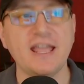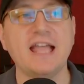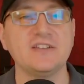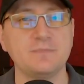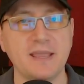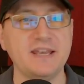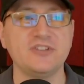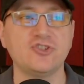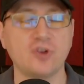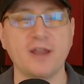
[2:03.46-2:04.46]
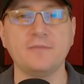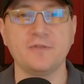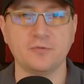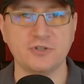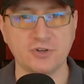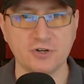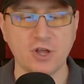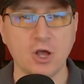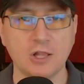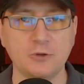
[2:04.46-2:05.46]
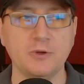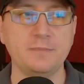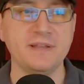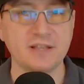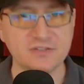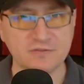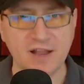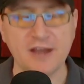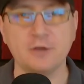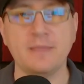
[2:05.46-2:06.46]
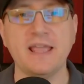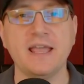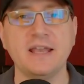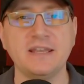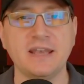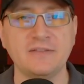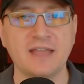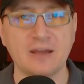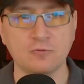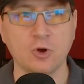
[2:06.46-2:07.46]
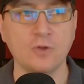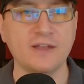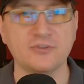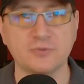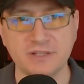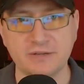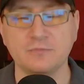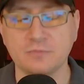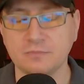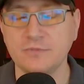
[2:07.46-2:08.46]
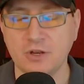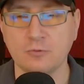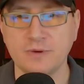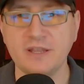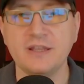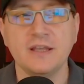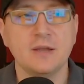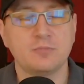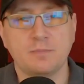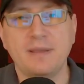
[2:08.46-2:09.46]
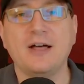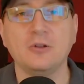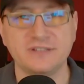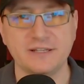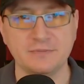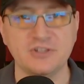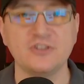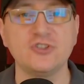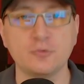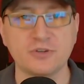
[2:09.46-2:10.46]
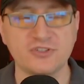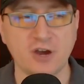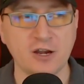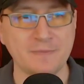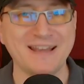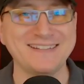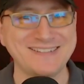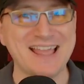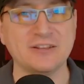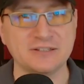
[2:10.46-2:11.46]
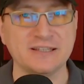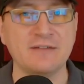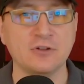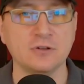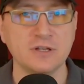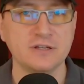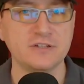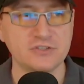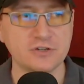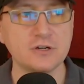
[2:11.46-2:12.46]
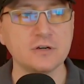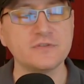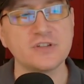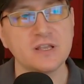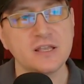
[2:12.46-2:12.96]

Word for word: has made his triumphant return to Hollywood because of Iron Man and, and that role that has really, you know, re propelled him to the superstardom that his talent level deserves.